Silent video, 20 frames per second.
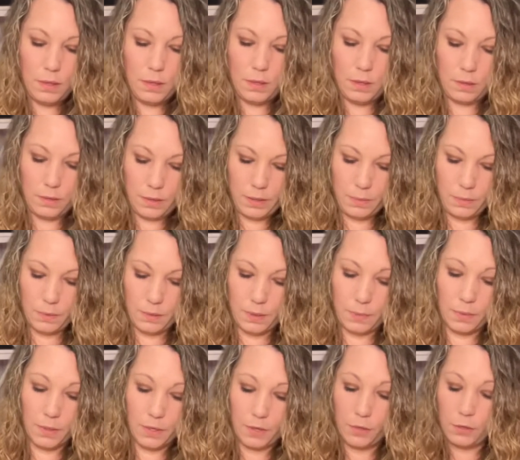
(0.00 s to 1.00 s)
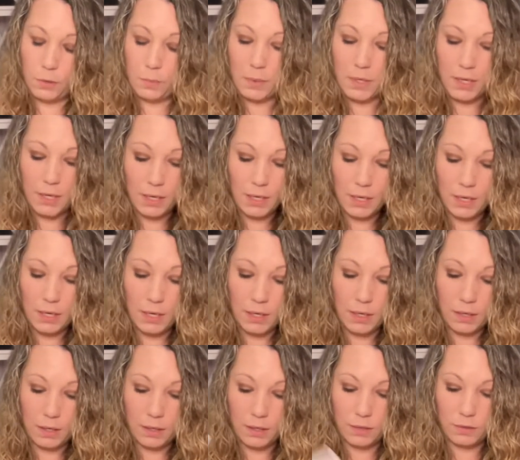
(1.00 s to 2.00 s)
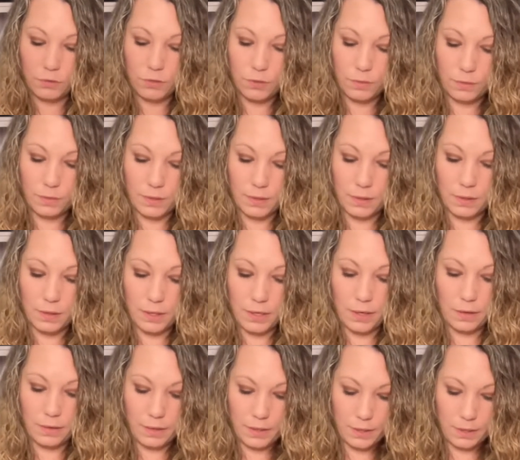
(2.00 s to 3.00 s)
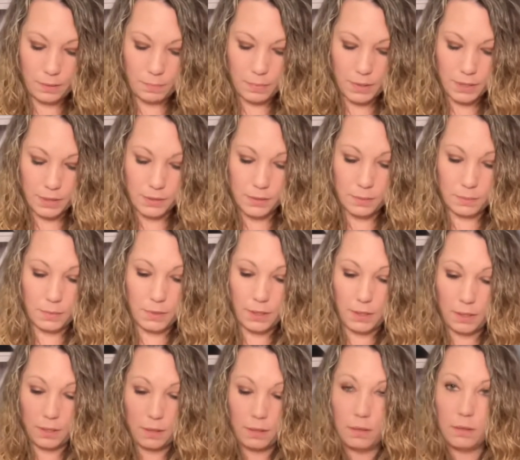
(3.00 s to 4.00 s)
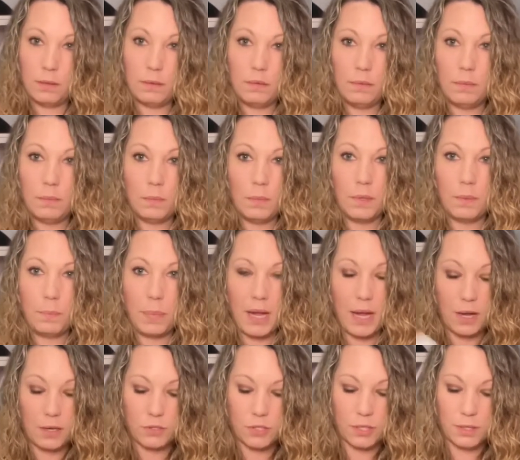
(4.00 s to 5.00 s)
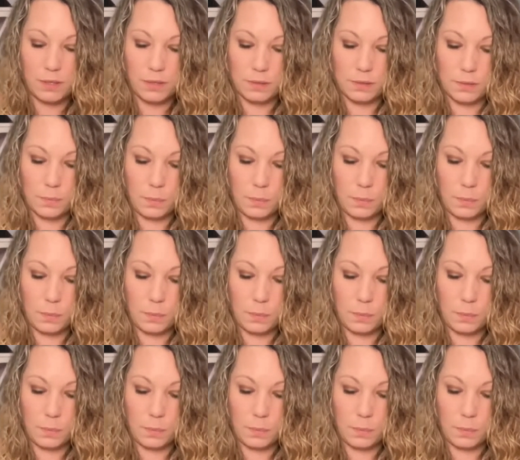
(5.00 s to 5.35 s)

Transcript: All right. Well, they want a new beginning and truth and clarity, possibly with passion as